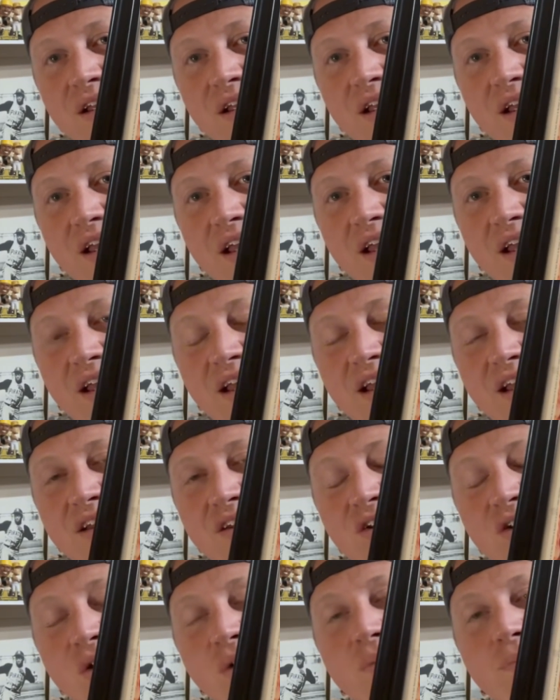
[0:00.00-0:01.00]

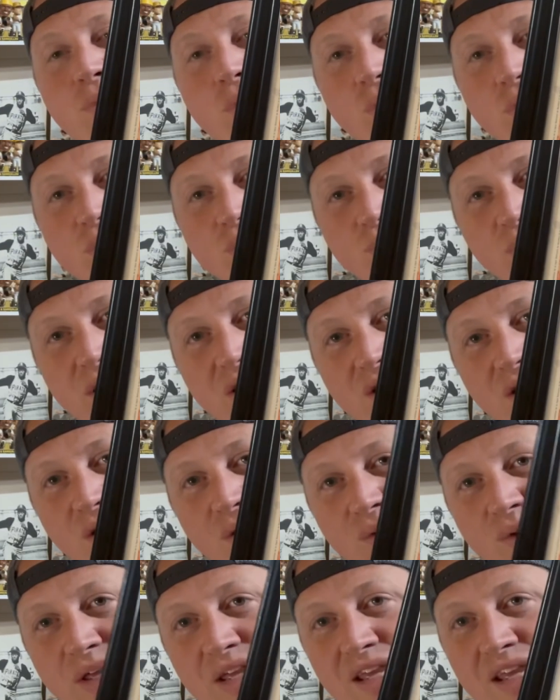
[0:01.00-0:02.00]
in Puerto
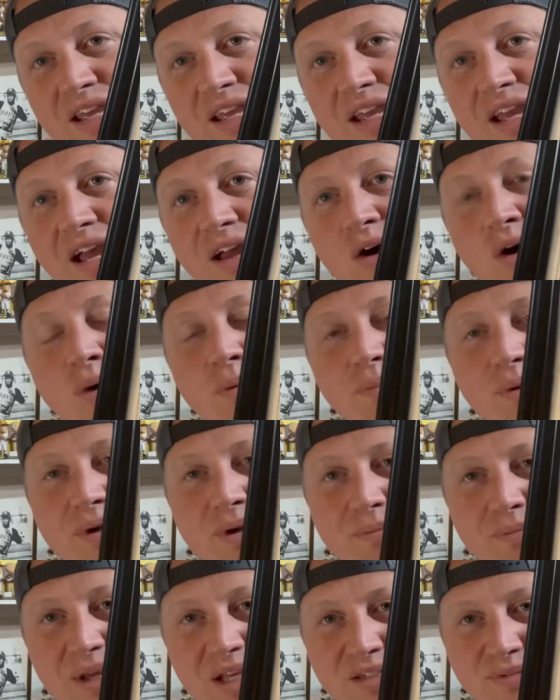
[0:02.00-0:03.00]
Rico, he opened a
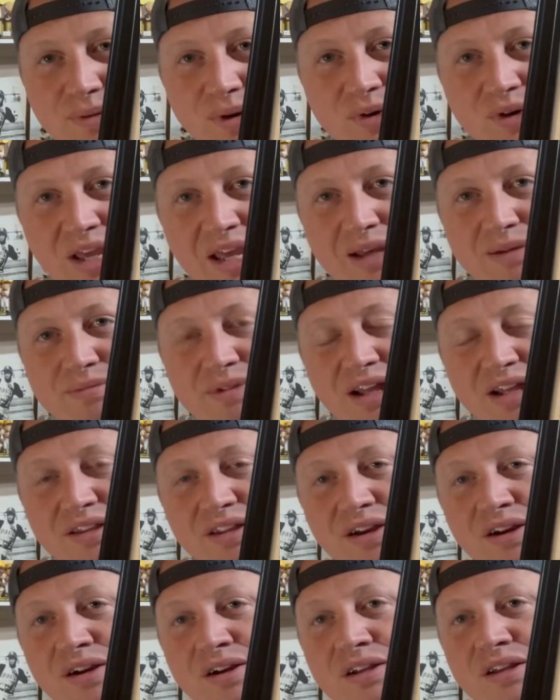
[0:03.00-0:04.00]
baseball camp down
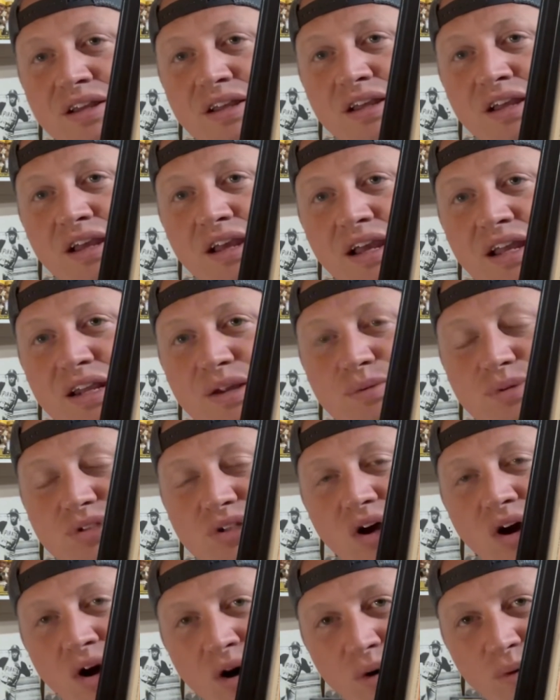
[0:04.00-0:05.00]
there, and he
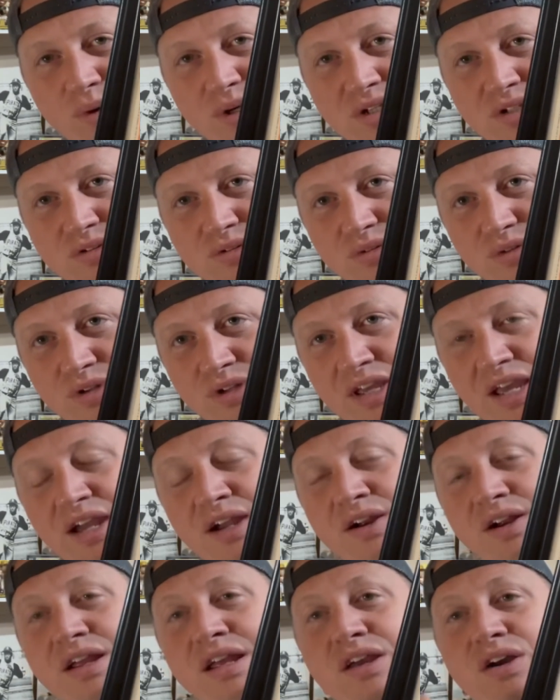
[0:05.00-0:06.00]
always
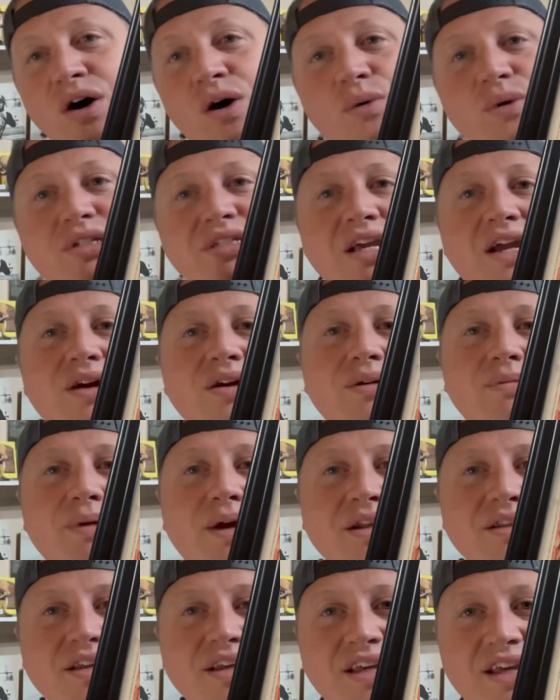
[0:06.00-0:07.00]
cared
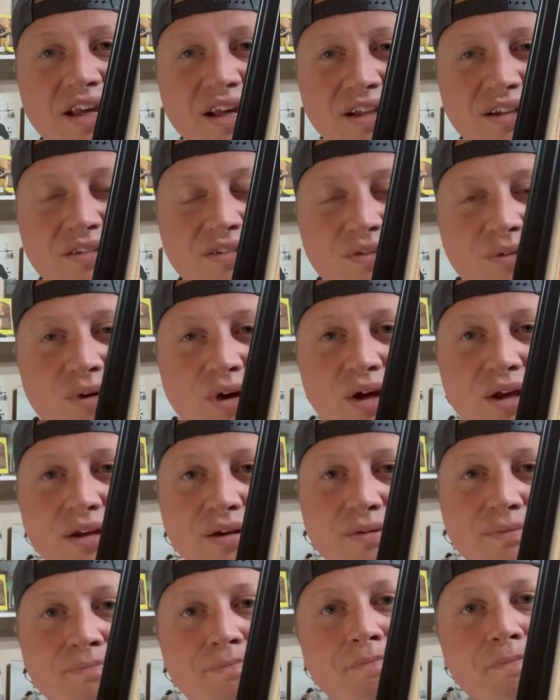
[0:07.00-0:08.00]
about the kids, right?
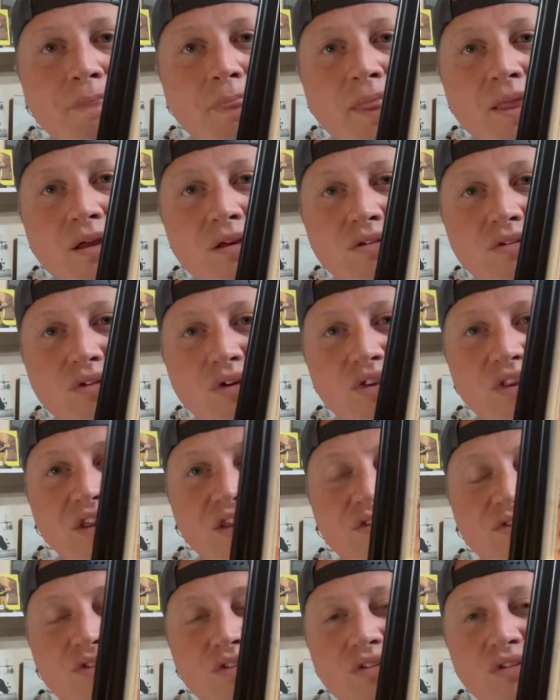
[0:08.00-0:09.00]
So
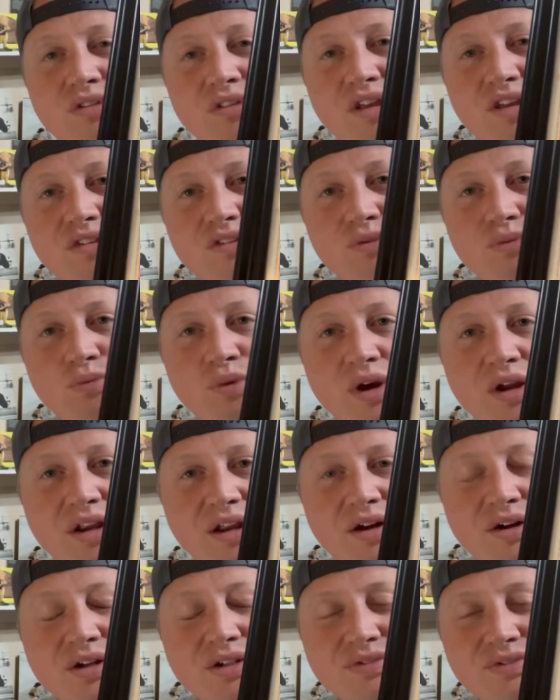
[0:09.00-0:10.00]
this right
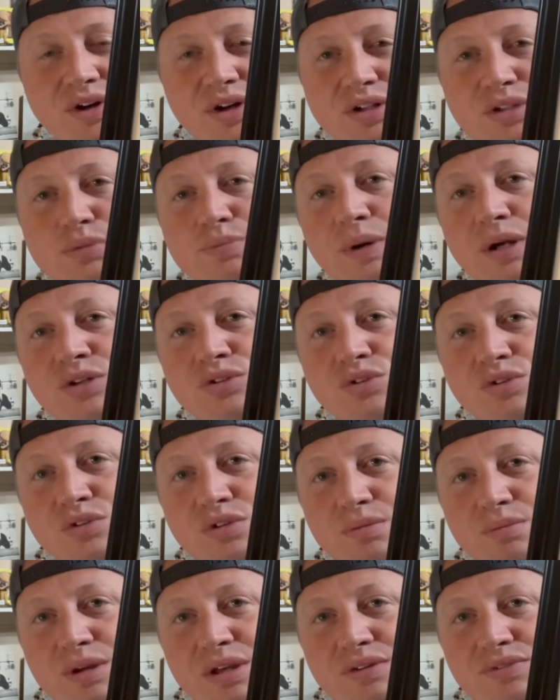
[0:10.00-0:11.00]
here is very special
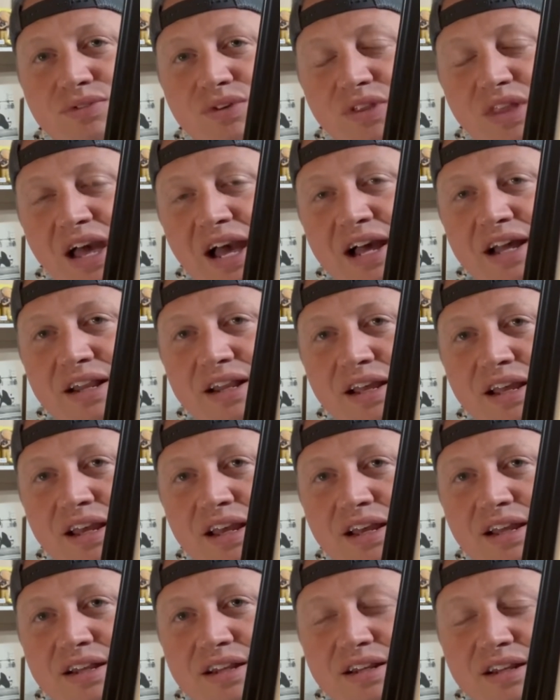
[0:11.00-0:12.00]
to me for that,
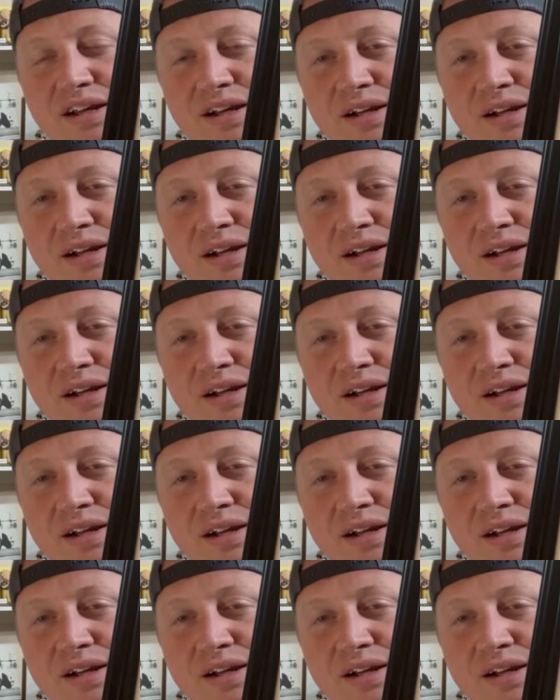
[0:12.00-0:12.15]
and